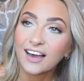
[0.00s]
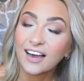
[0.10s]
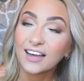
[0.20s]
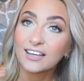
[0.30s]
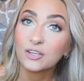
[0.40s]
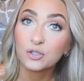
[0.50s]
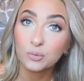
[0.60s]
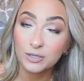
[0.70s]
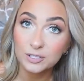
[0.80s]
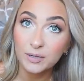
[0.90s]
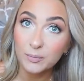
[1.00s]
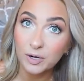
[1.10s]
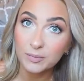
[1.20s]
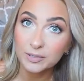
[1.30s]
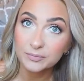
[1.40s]
I Uber to my
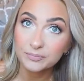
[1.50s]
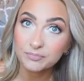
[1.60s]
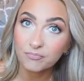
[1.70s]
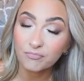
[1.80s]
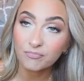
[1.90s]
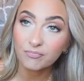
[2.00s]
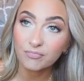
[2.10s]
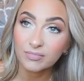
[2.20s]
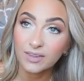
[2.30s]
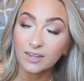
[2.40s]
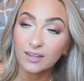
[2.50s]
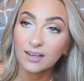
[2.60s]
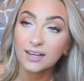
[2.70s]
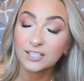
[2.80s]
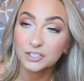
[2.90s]
apartment.
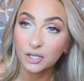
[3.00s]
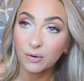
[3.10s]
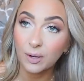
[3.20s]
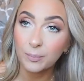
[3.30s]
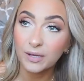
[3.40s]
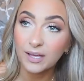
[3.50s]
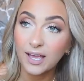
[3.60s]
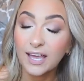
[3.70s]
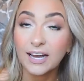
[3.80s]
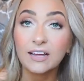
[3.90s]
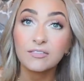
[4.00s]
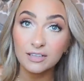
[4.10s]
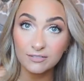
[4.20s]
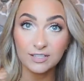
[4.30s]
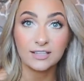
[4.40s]
I show up and I've
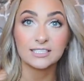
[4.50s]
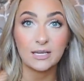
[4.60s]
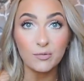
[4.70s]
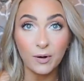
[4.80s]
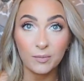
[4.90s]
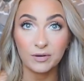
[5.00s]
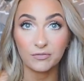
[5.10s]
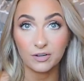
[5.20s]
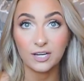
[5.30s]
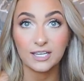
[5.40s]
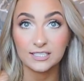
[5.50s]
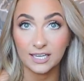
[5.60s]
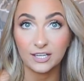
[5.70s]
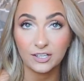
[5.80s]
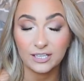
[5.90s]
lived in the same apartment for an
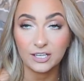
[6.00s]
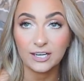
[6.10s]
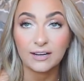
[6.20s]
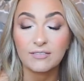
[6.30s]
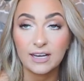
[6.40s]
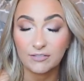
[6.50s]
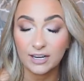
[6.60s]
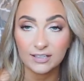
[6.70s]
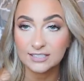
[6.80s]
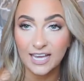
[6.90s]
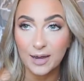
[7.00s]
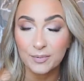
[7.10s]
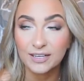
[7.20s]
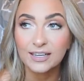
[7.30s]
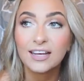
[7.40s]
entire year and I've never had this
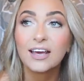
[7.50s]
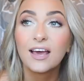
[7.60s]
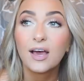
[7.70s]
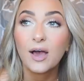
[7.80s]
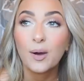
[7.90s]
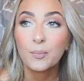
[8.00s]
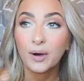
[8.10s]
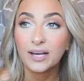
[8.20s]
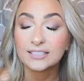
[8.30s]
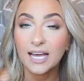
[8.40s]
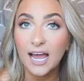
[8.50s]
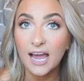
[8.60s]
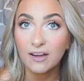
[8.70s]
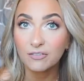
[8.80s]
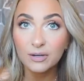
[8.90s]
happen. But
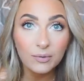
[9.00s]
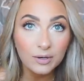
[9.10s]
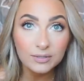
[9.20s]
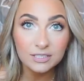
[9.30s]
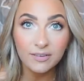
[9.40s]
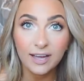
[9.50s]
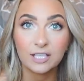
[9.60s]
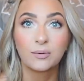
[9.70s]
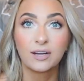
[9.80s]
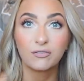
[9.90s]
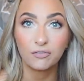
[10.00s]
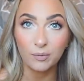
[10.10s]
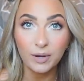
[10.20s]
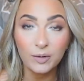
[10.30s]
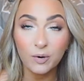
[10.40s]
everyone was evacuated
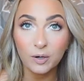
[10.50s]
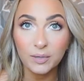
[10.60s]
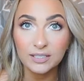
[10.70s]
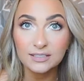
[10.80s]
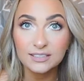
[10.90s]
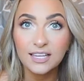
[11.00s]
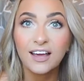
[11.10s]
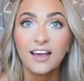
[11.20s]
from my apartment.